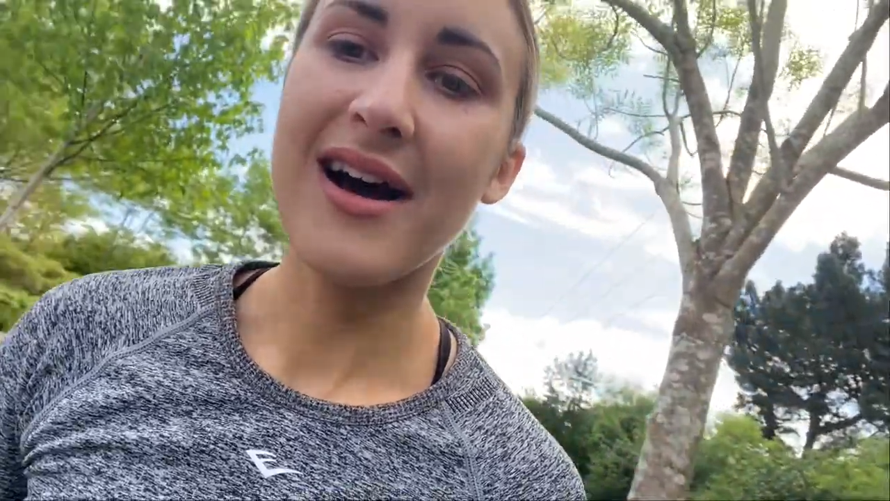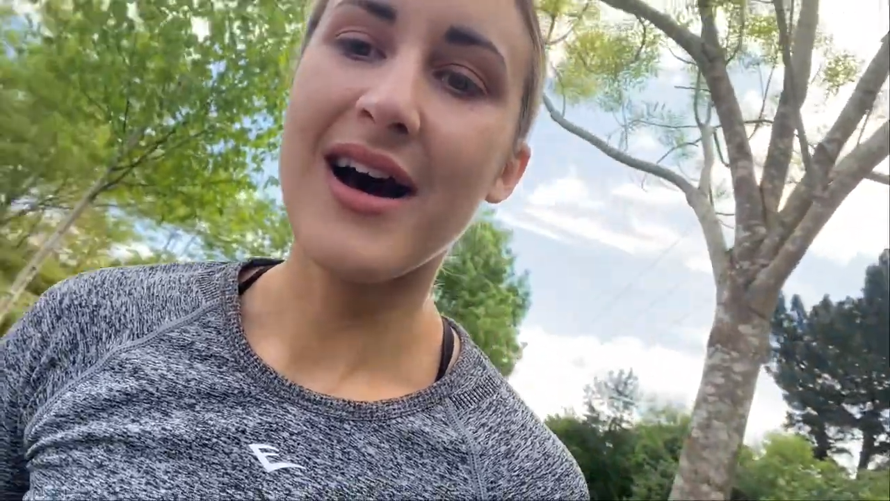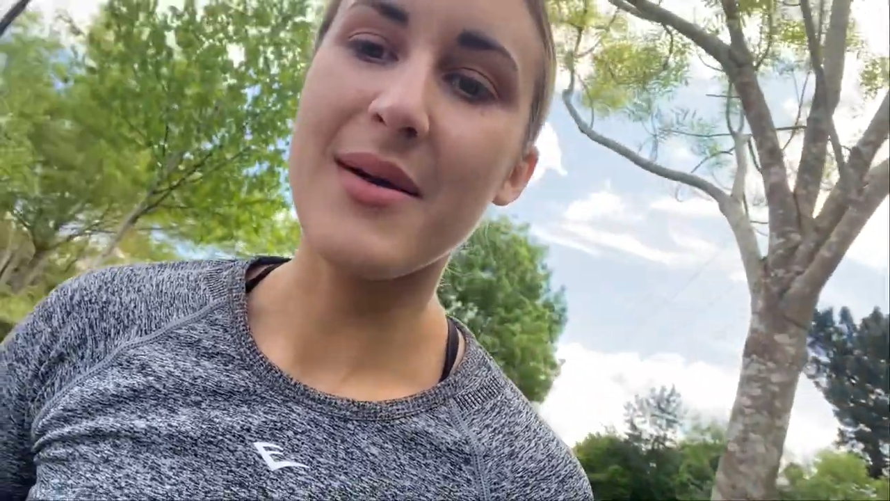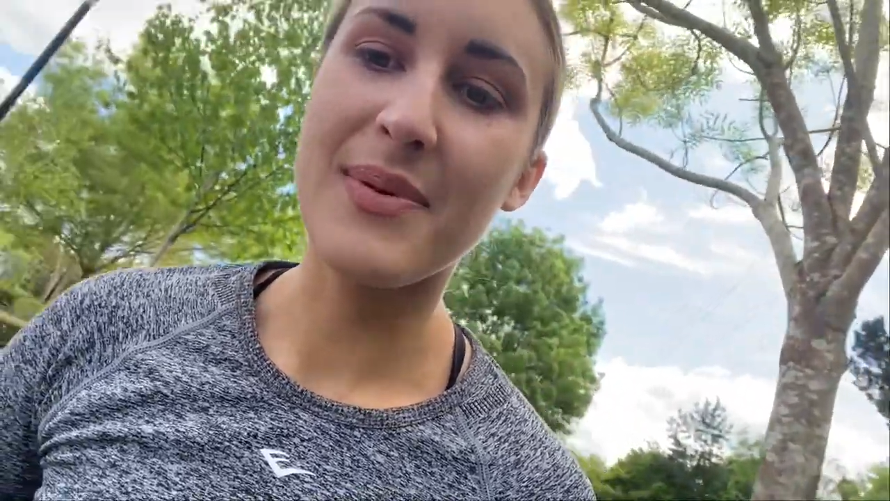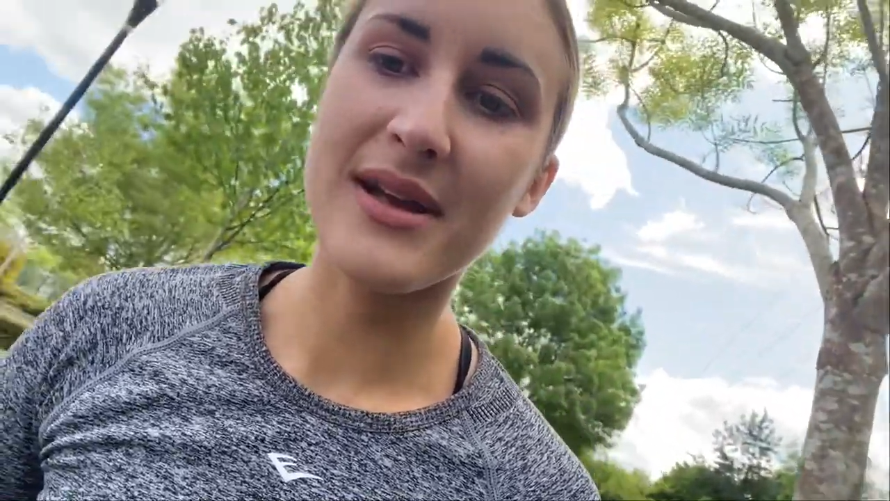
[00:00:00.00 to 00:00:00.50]

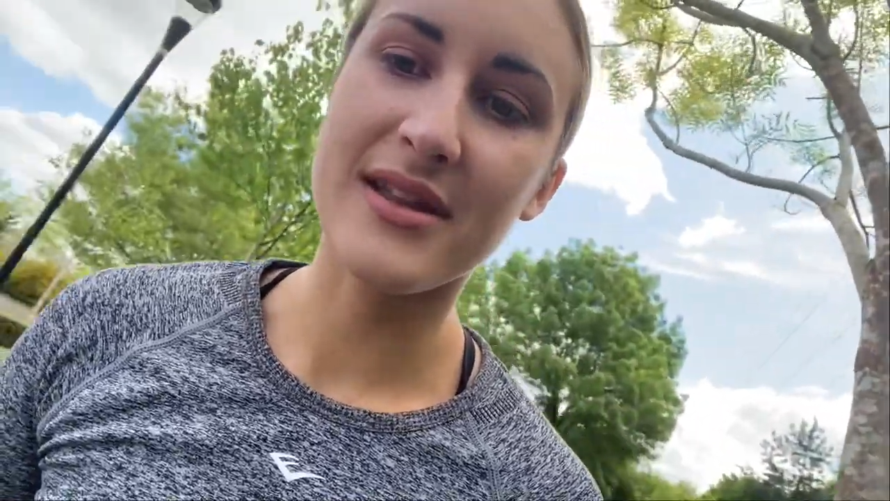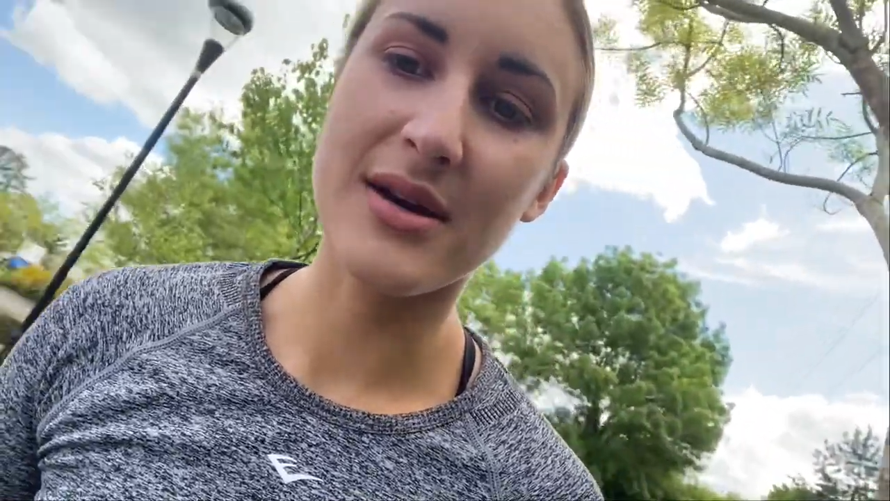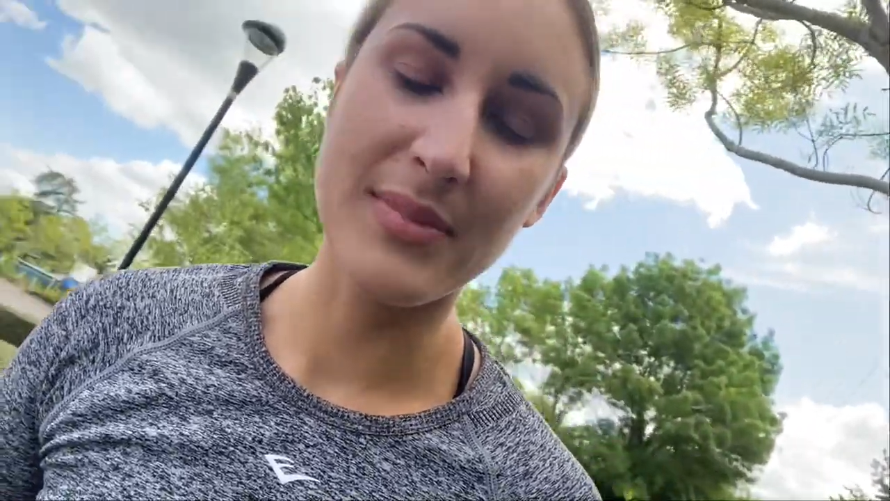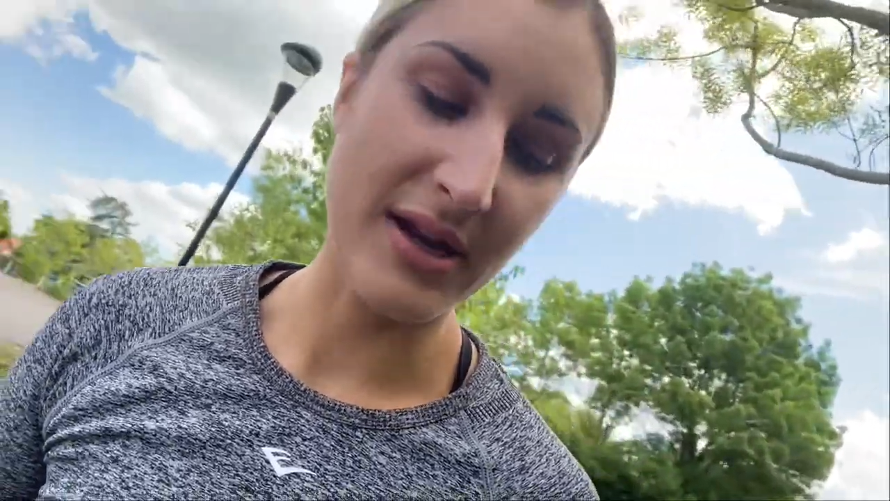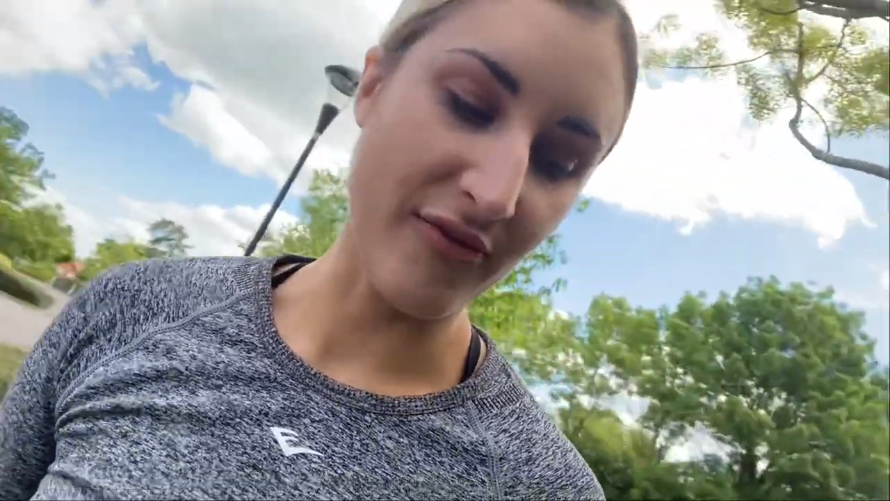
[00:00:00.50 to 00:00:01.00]
I picked the
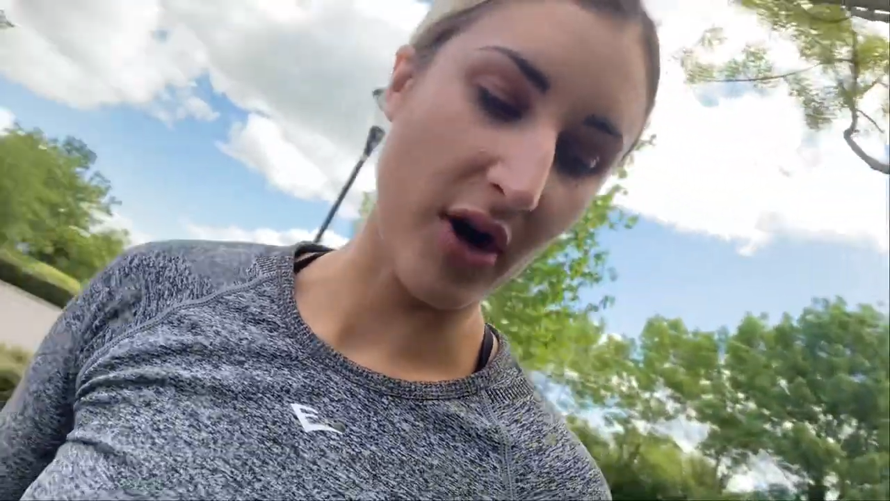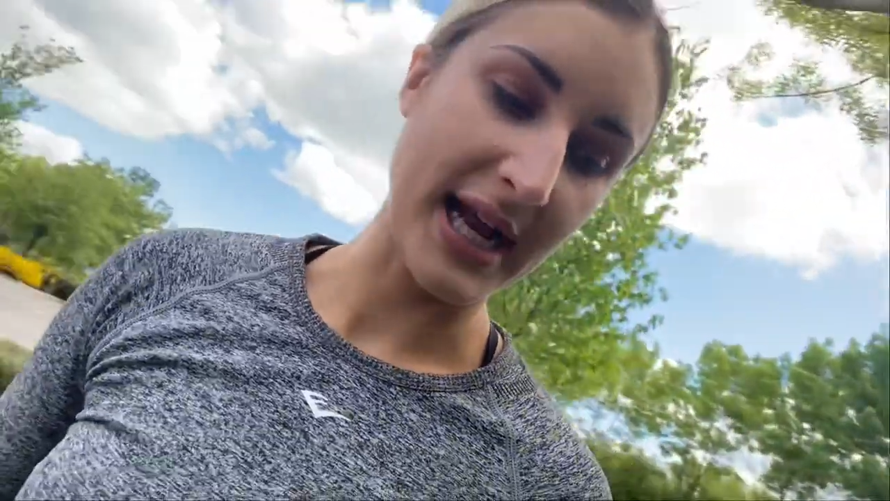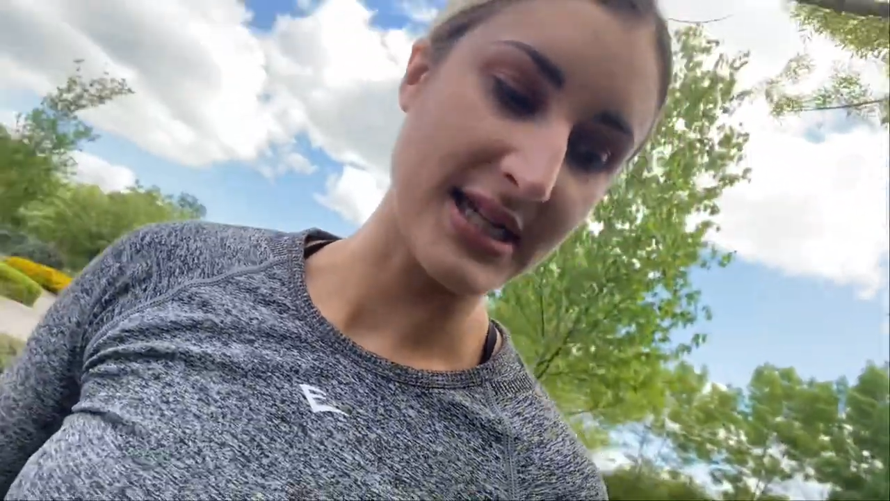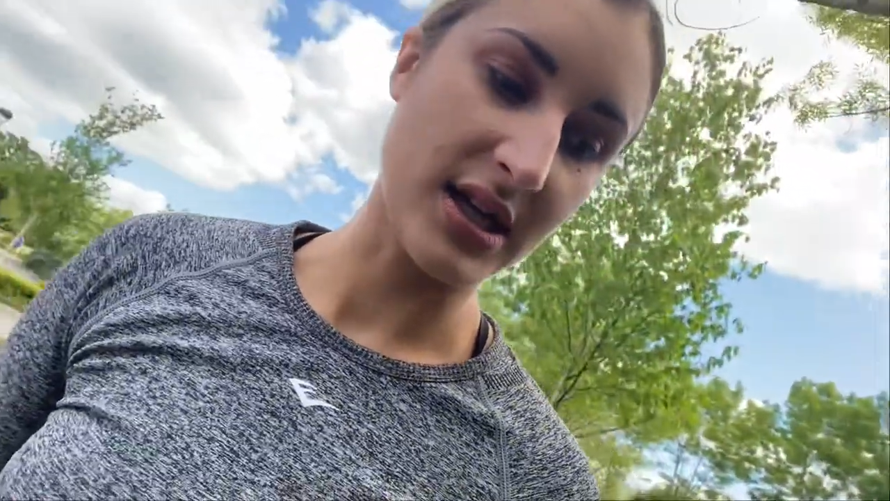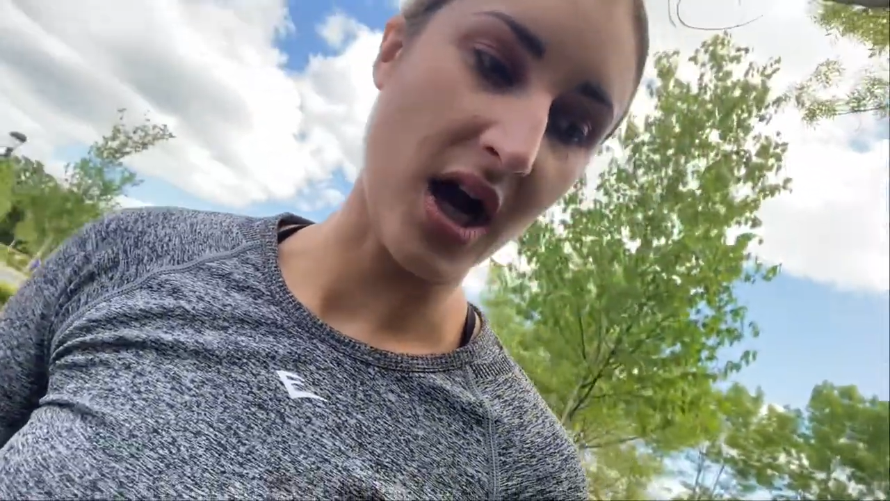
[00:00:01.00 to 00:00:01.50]
complete wrong end of the car